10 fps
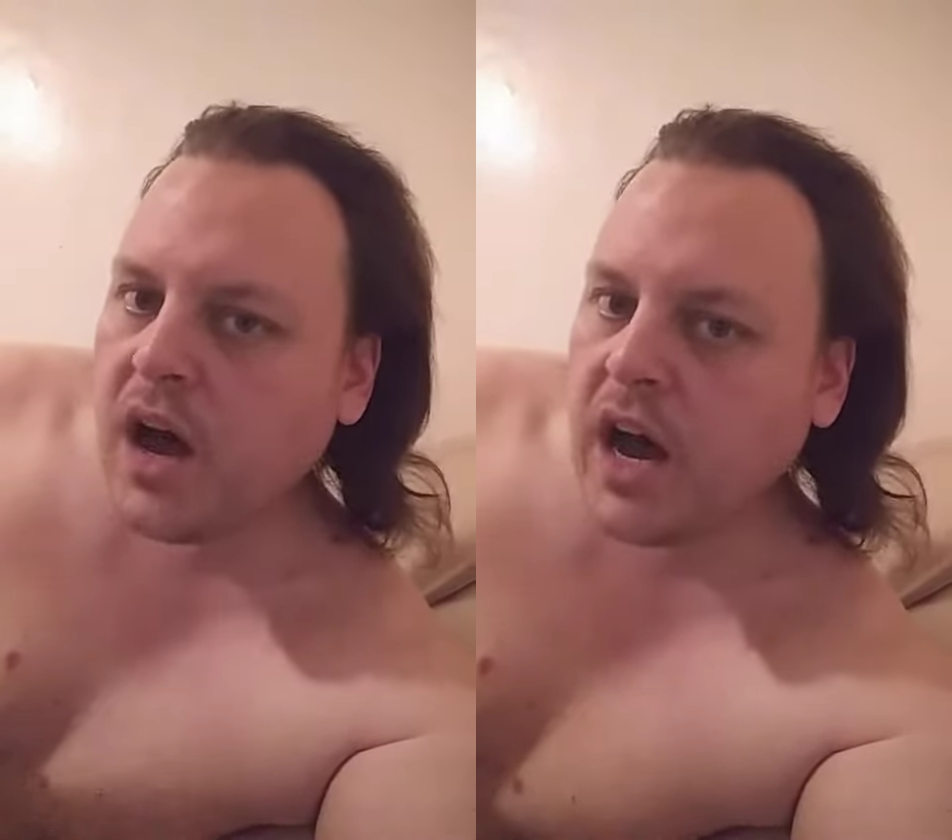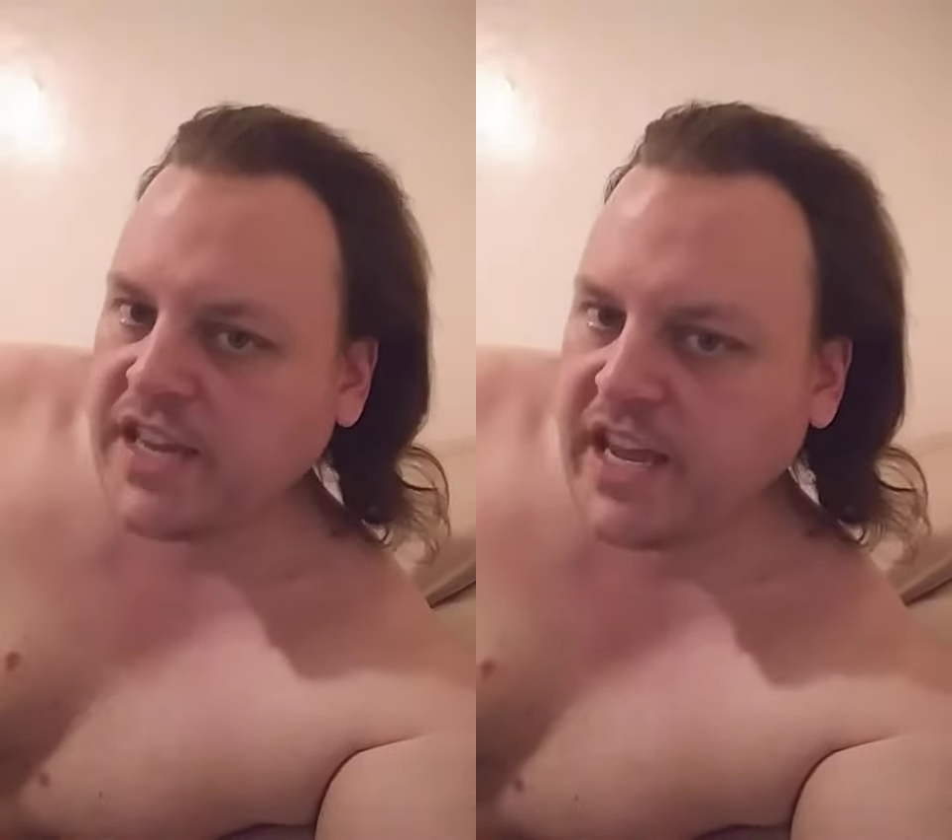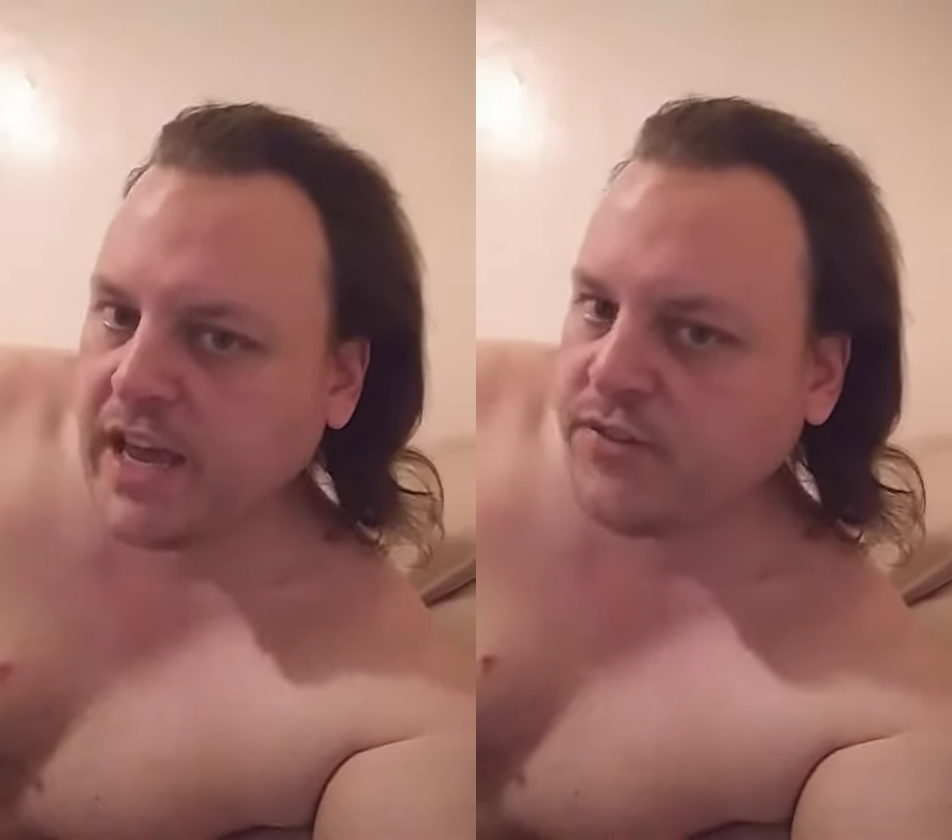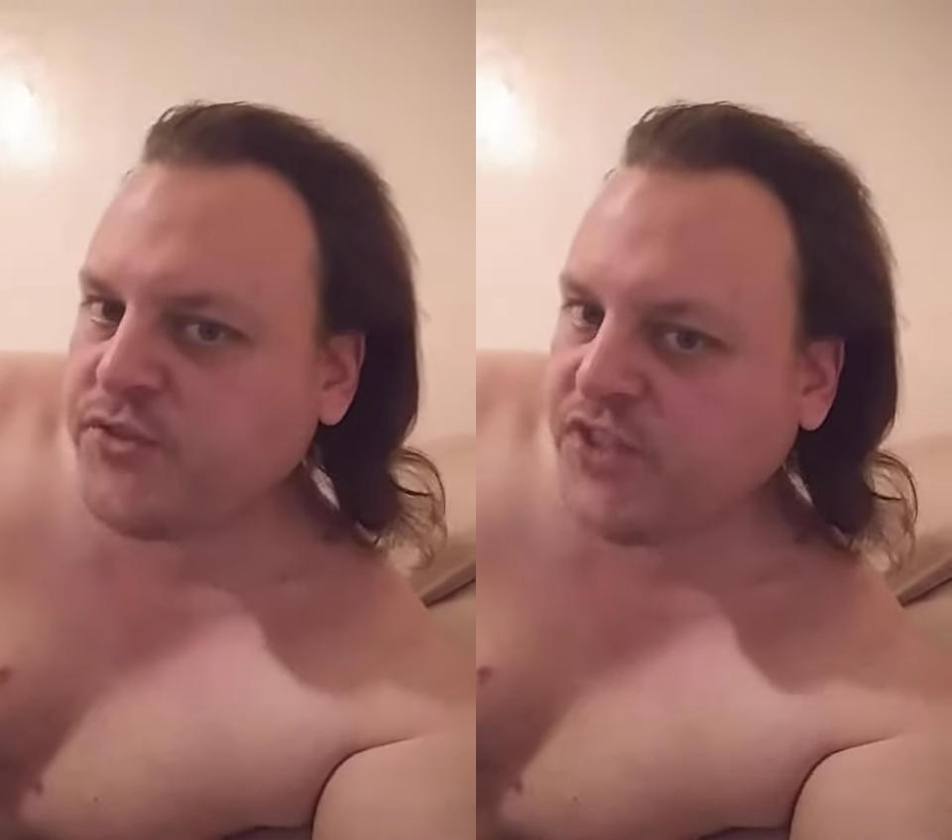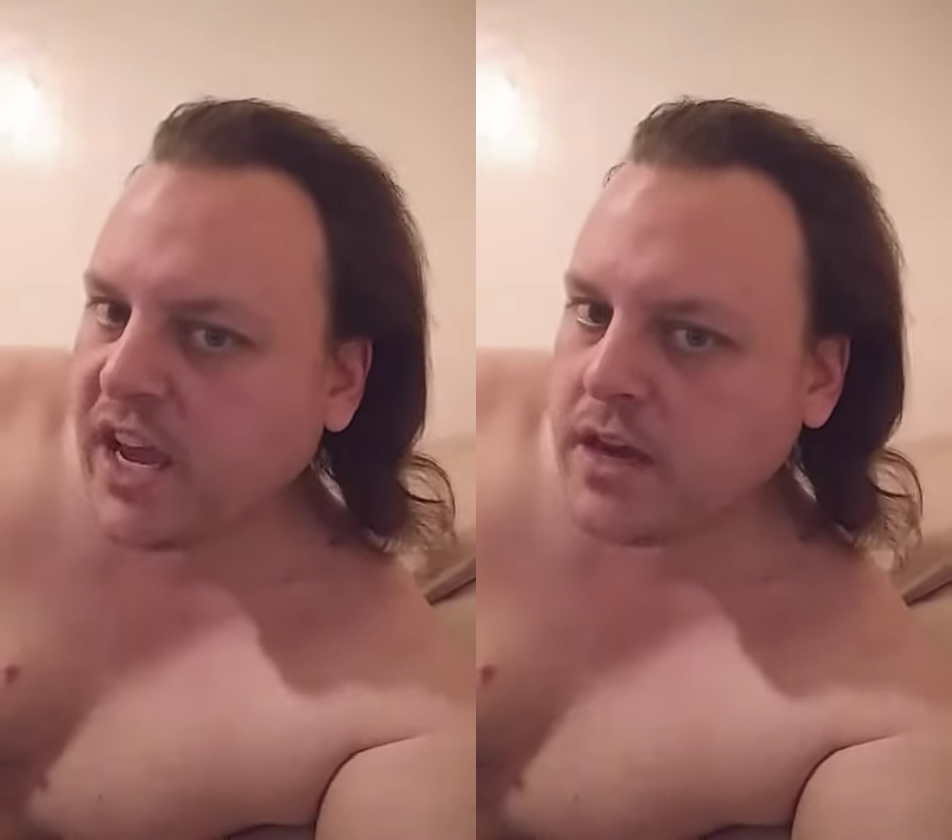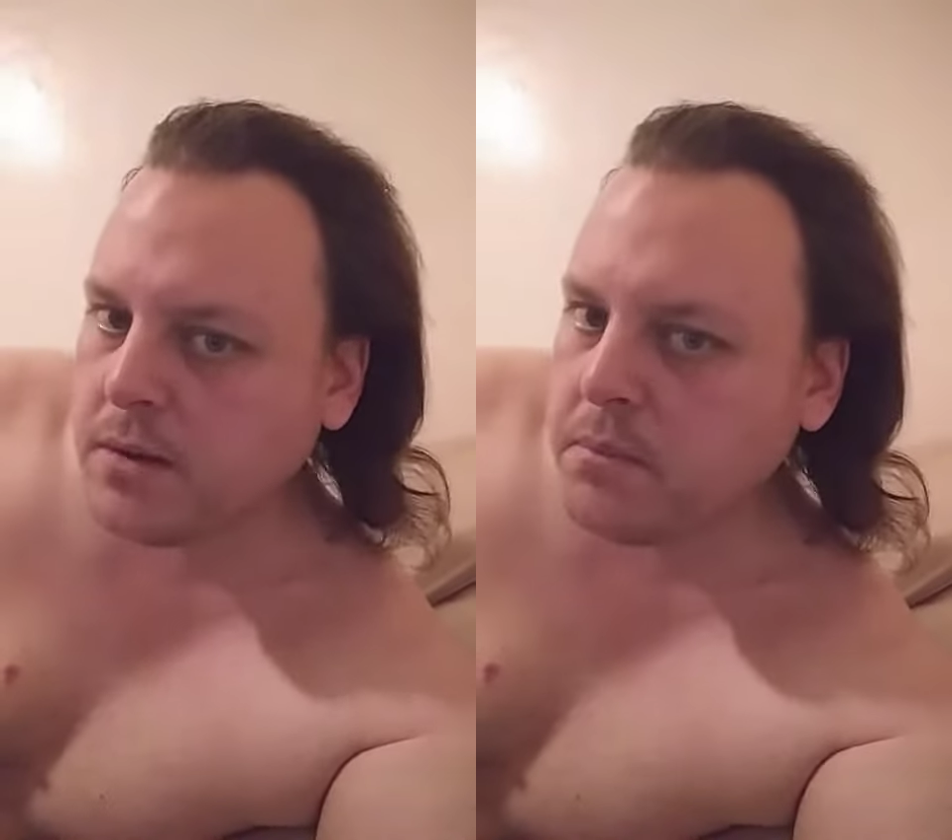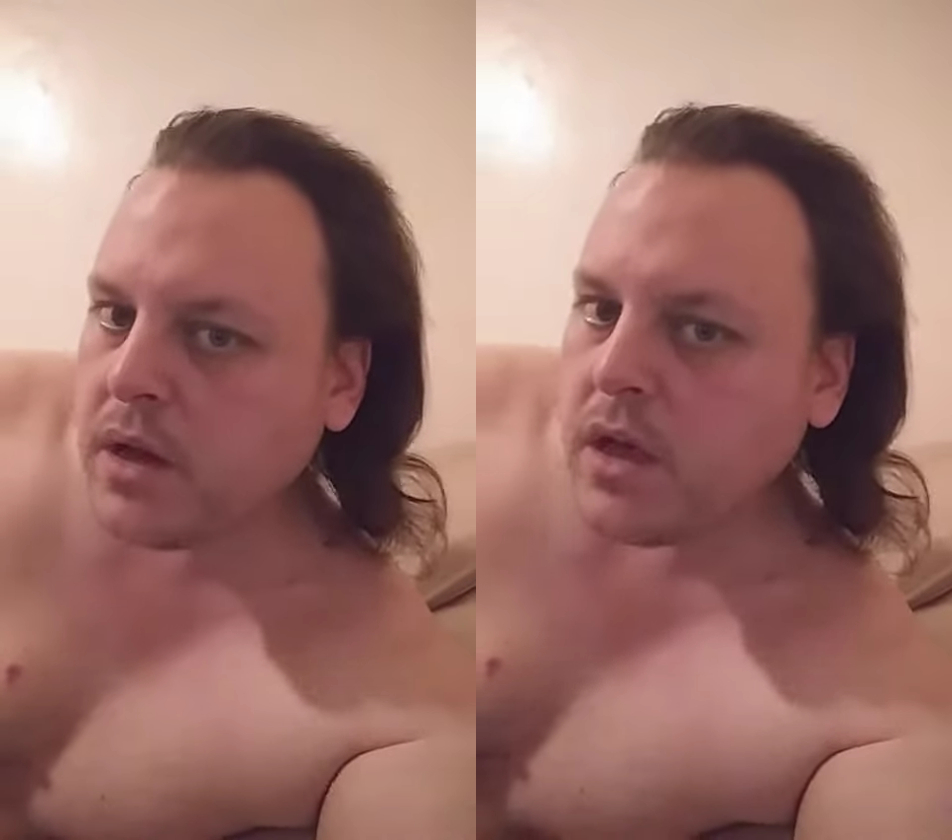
I can't stand them.